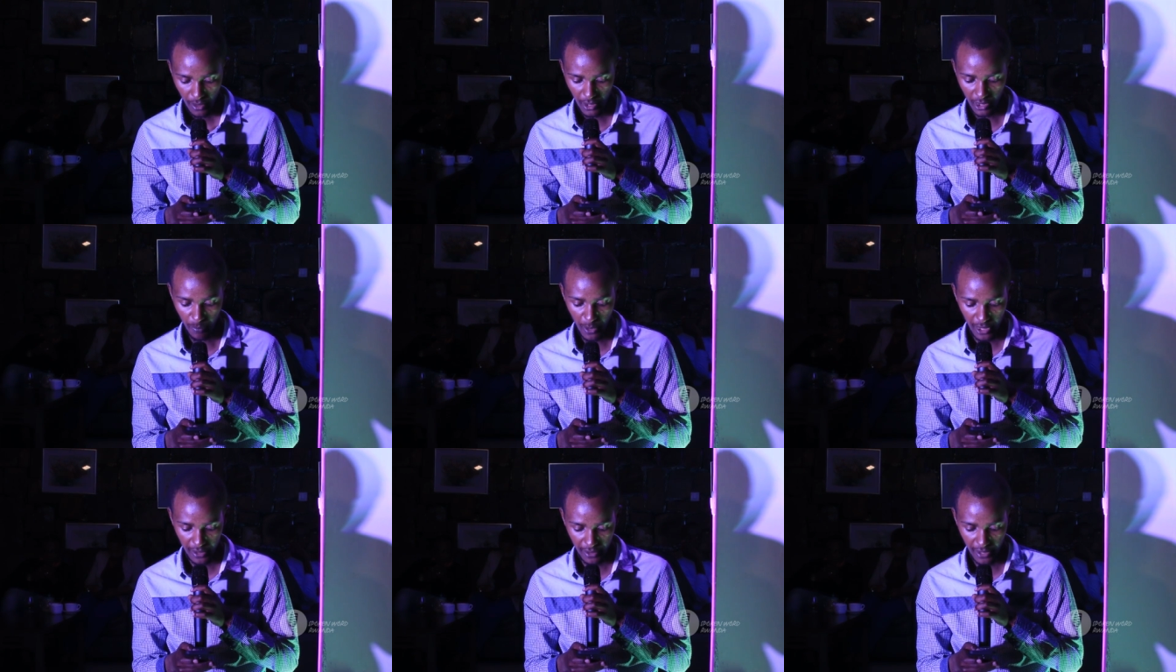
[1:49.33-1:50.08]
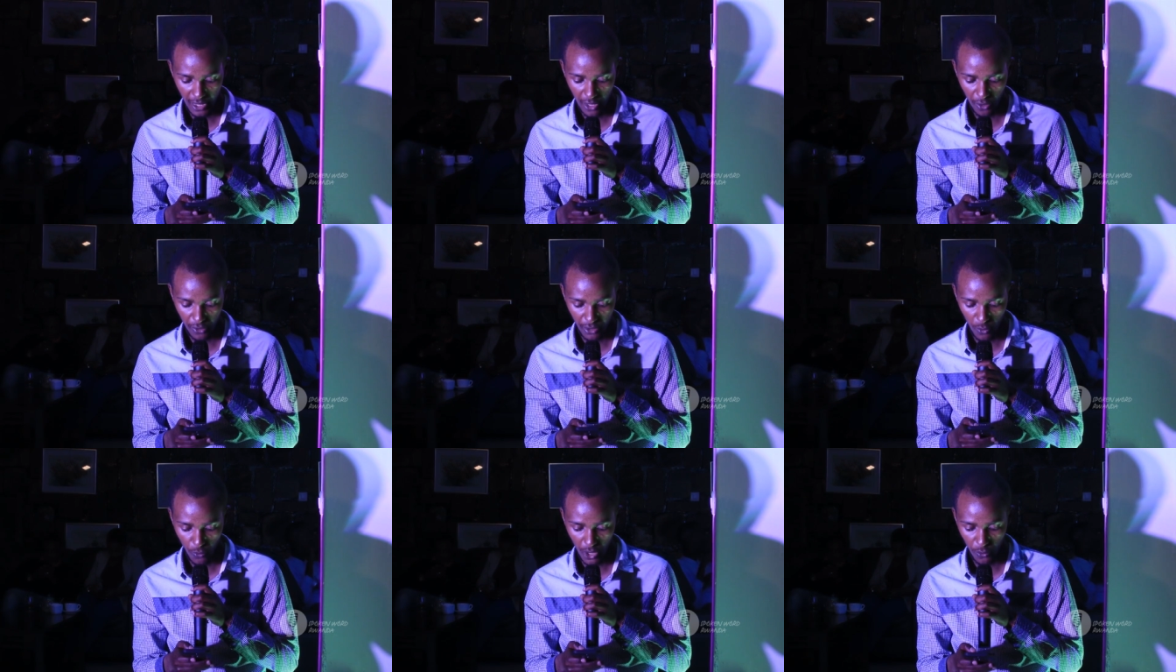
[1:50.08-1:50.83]
Is blood and iron
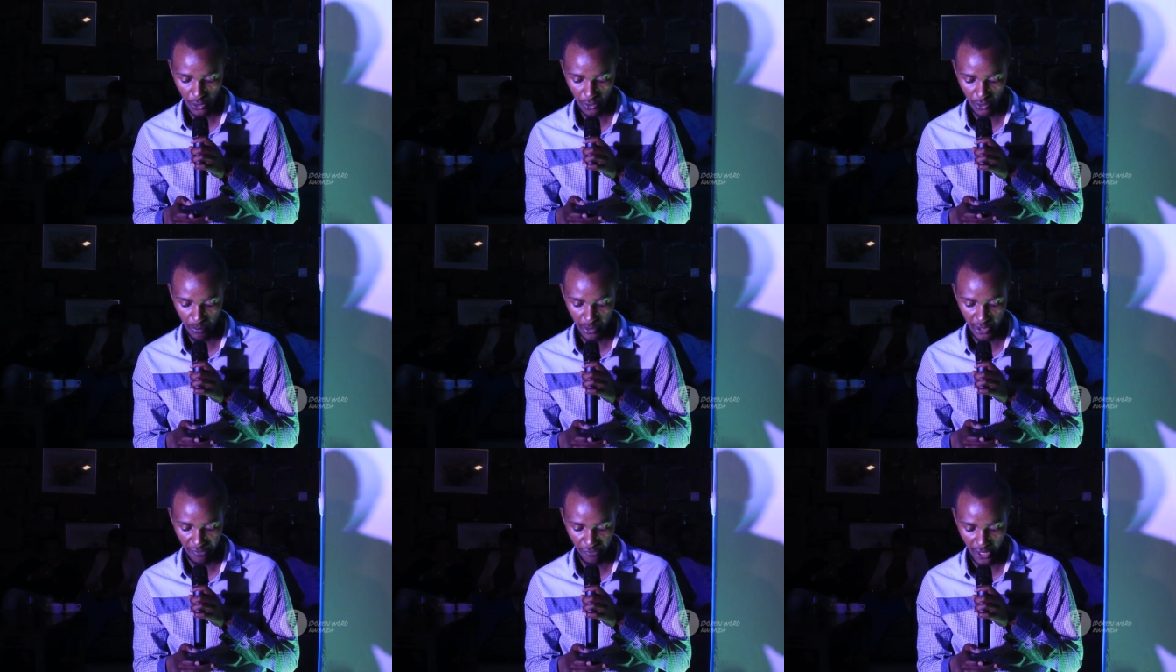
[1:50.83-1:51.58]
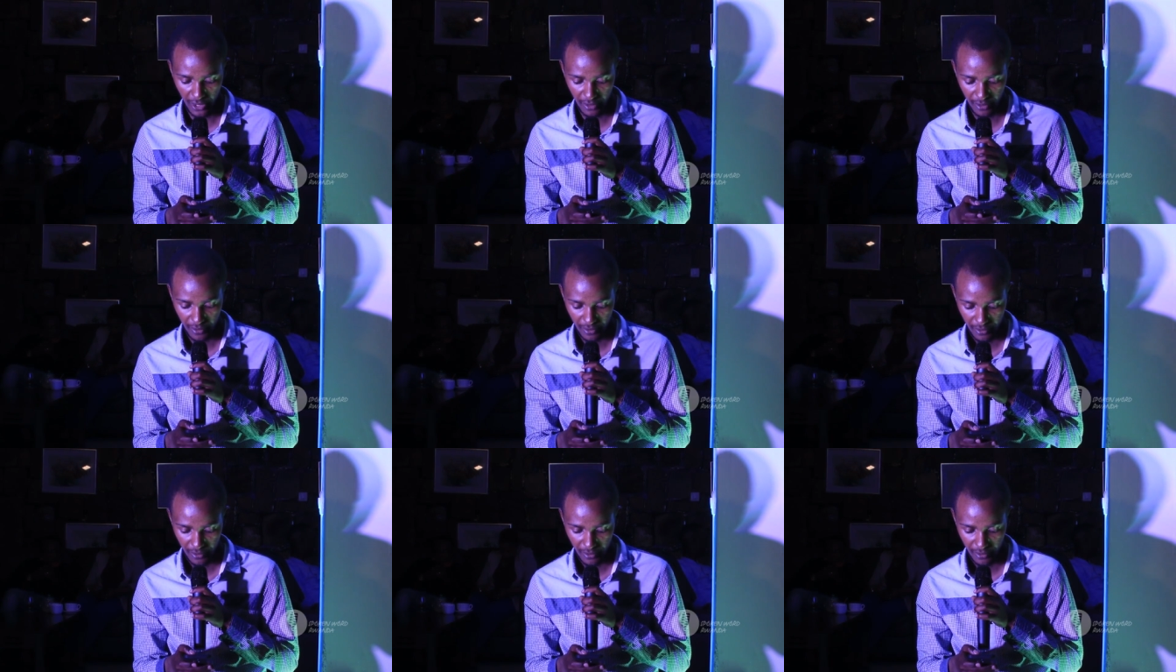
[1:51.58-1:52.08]
the way we should be defined?